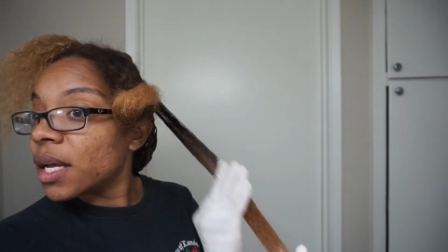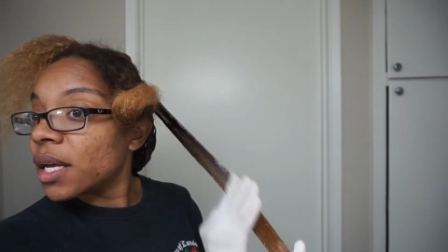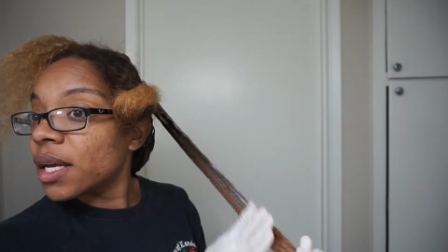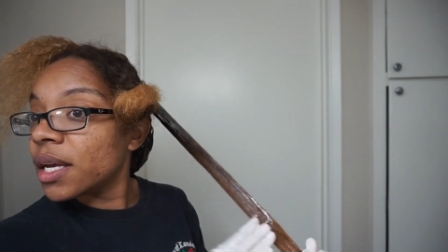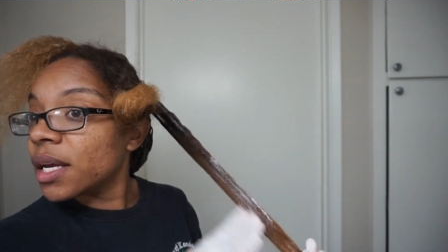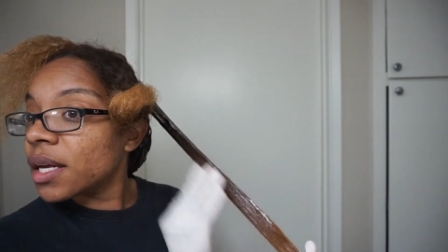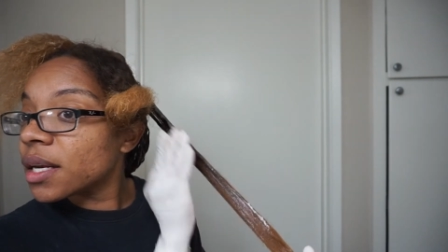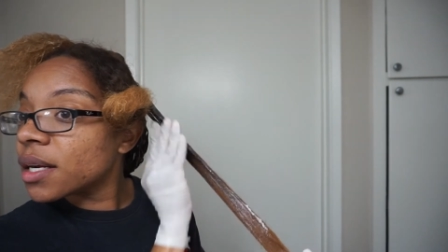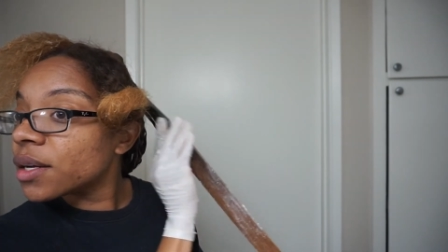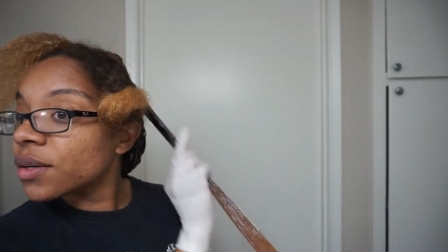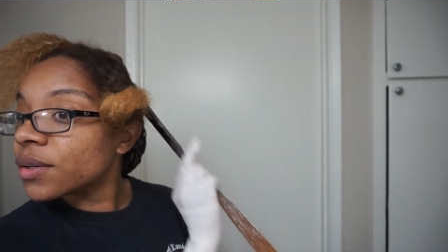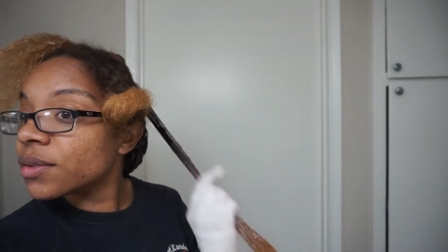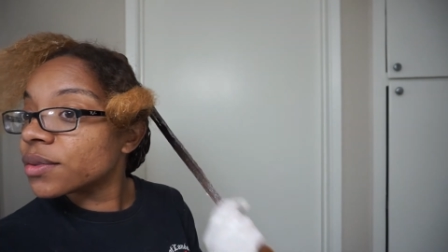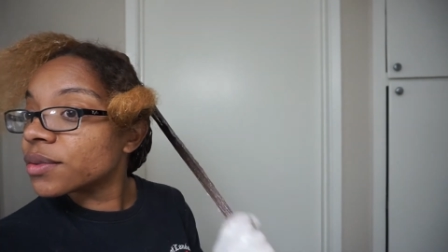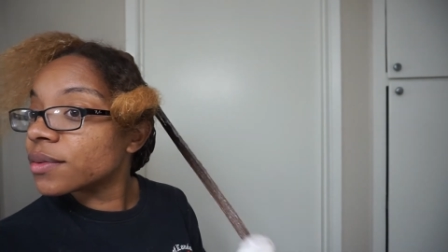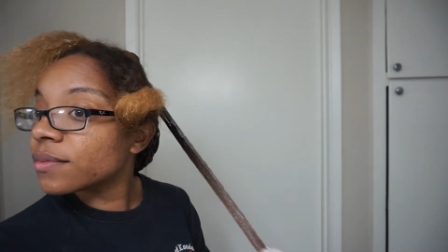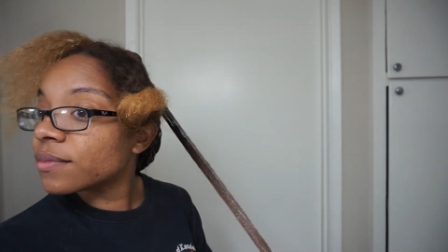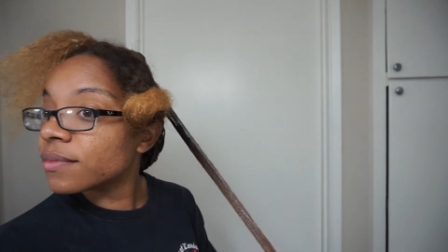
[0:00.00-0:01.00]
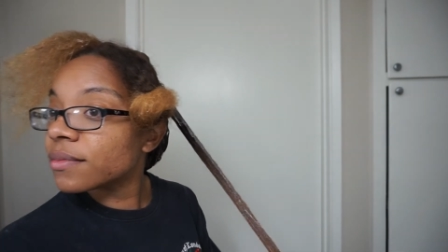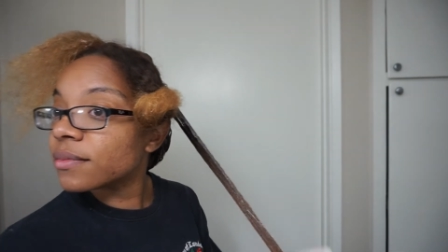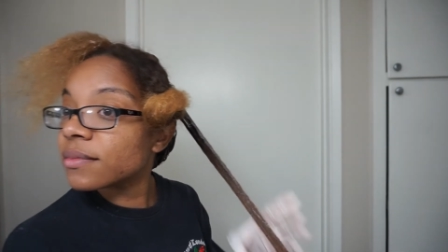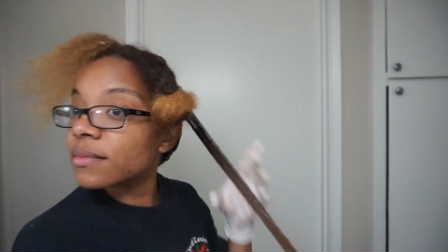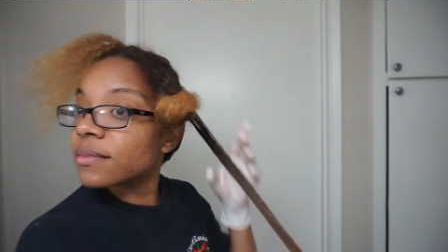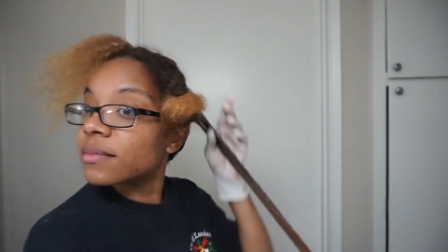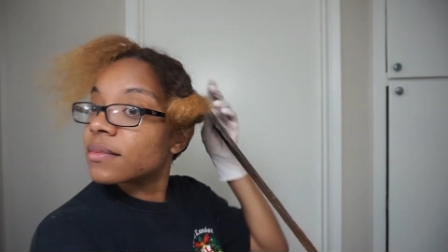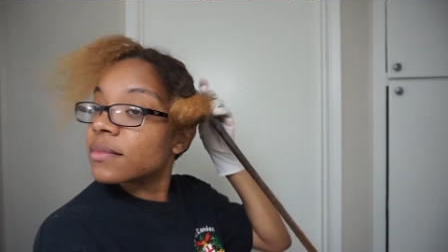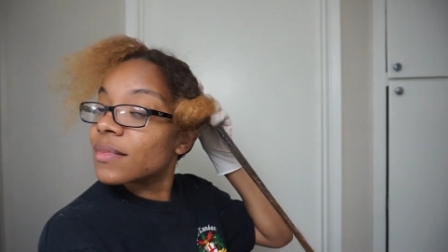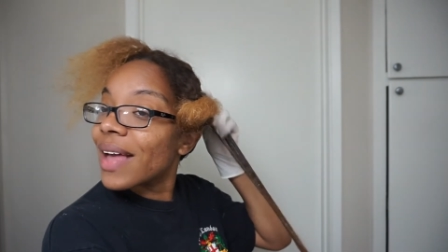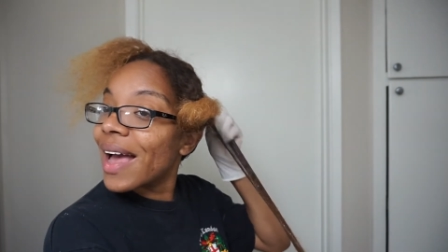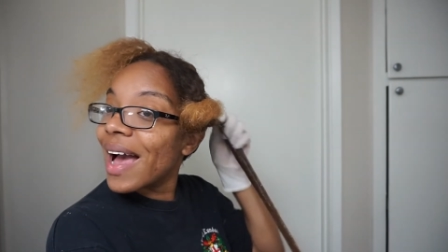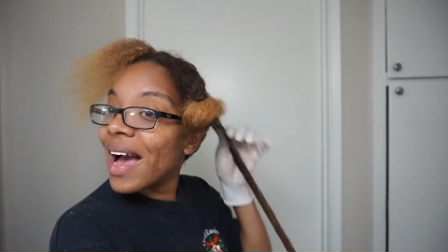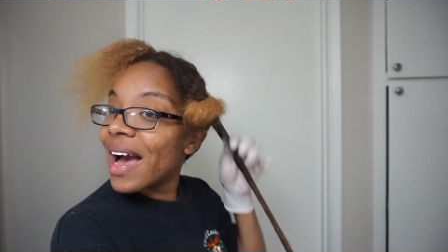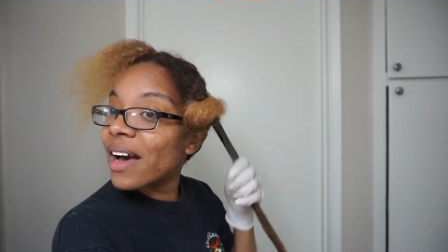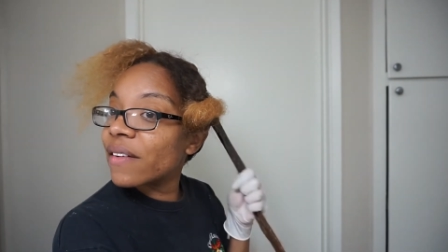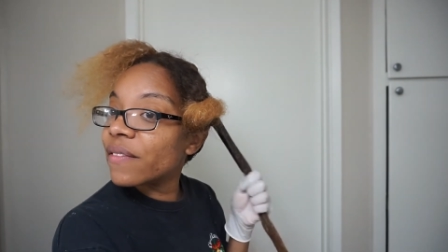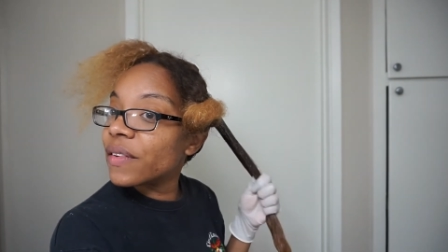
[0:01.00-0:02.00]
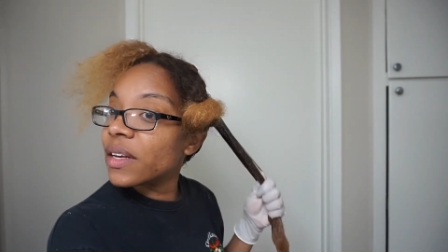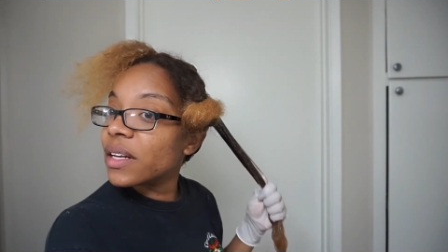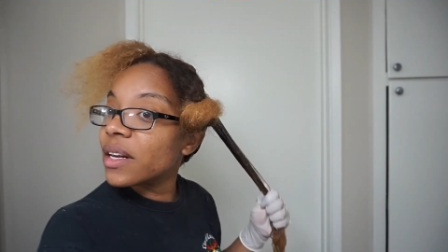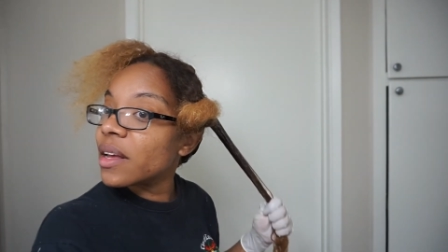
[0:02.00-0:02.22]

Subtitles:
you know, having